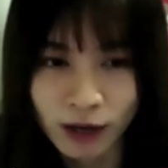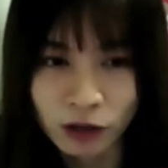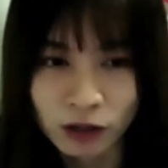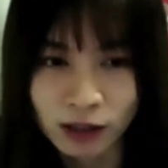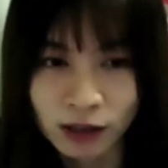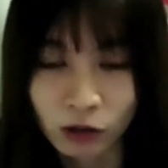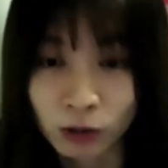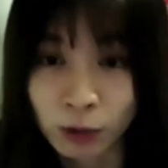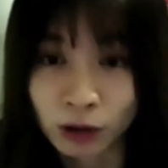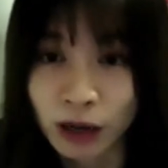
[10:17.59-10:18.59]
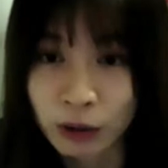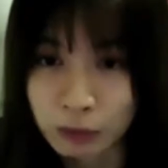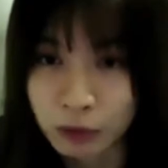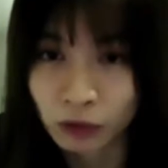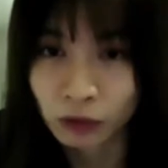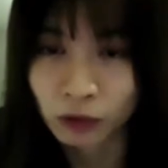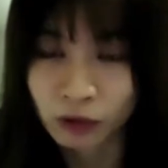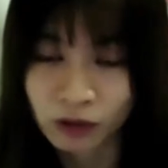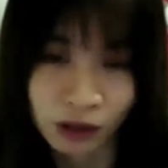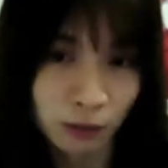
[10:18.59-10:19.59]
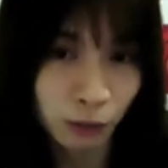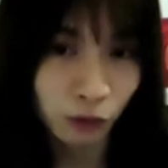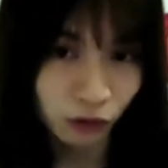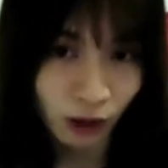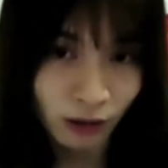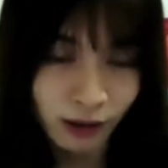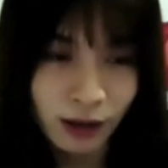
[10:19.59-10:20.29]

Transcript: actually distributed our books to certain bookstores,